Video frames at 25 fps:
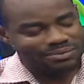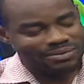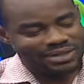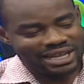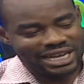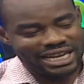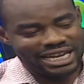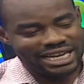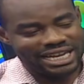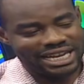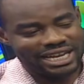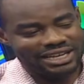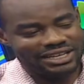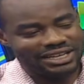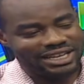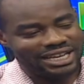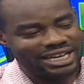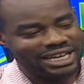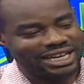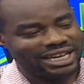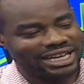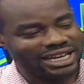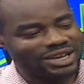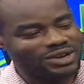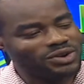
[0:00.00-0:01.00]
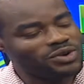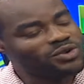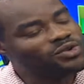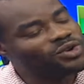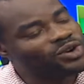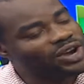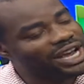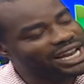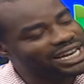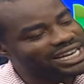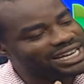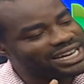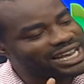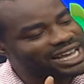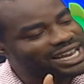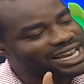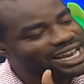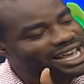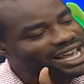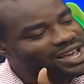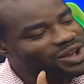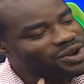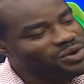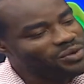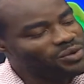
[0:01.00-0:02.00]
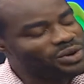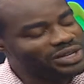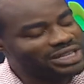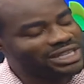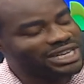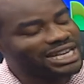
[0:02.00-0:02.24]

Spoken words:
and then go and witness